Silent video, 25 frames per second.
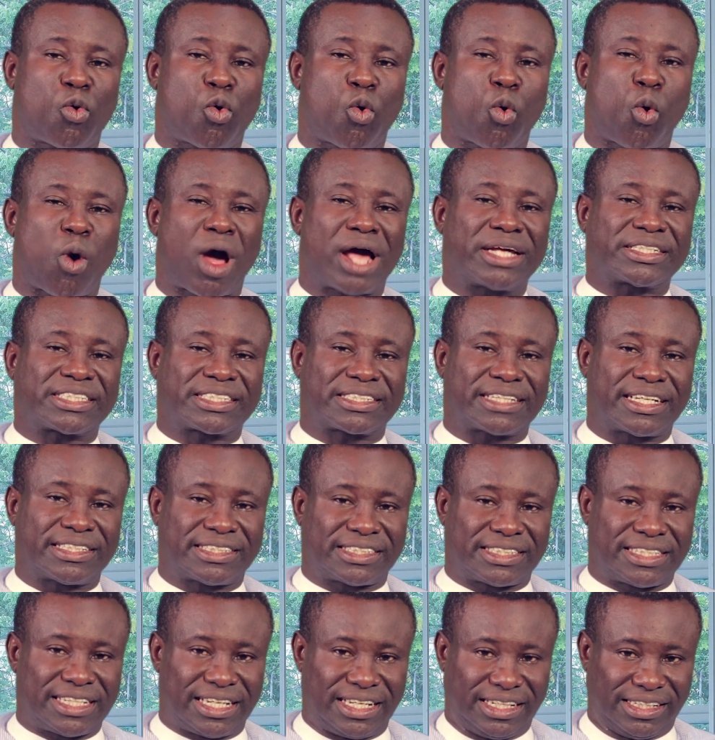
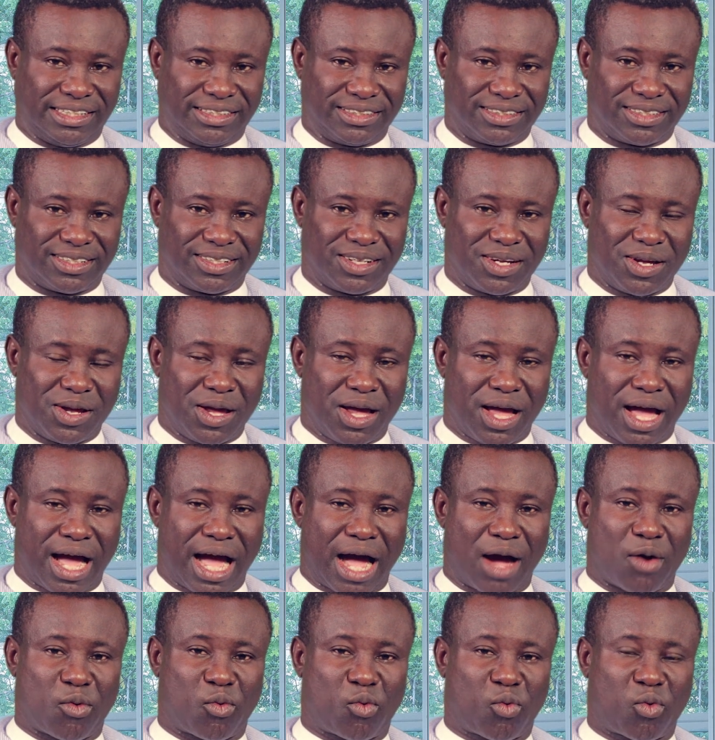quercetin,
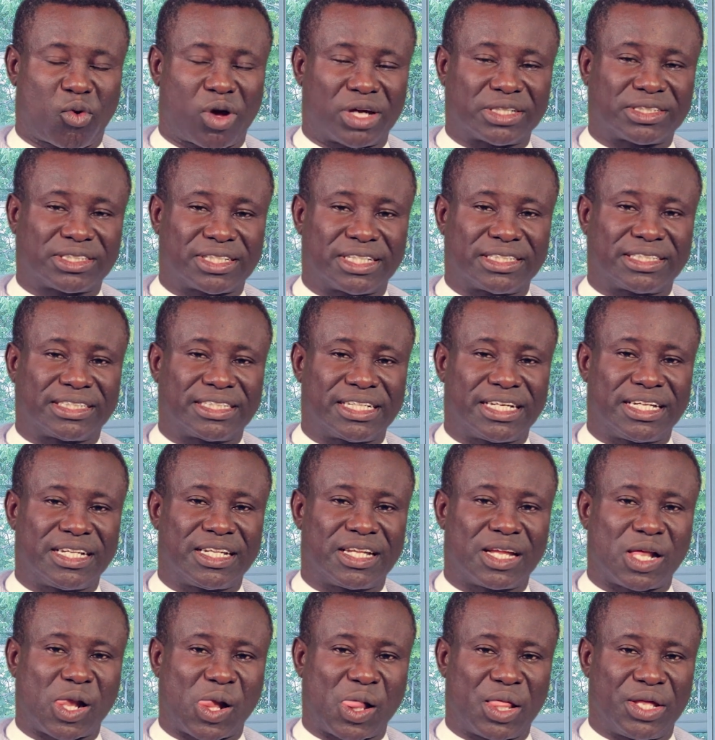and
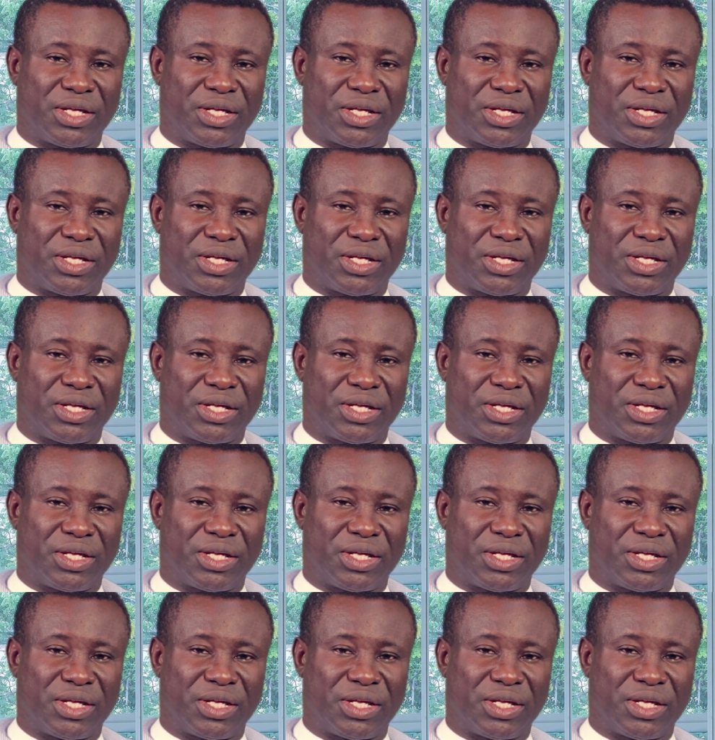quercetin